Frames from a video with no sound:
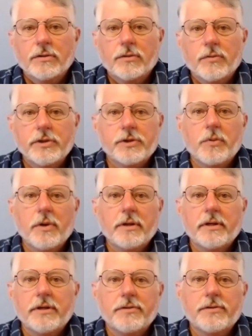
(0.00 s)
which one
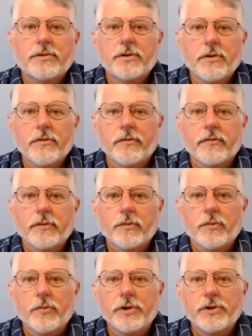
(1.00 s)
did you serve?
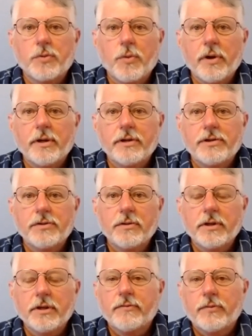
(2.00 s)
Which one did you
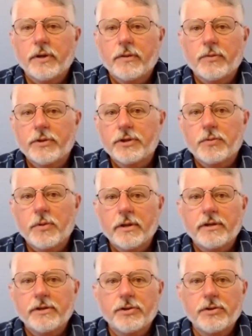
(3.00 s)
live with? Which one
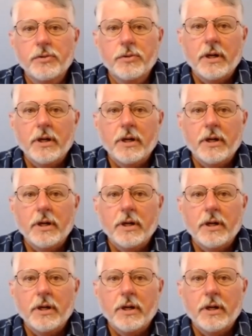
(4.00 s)
did you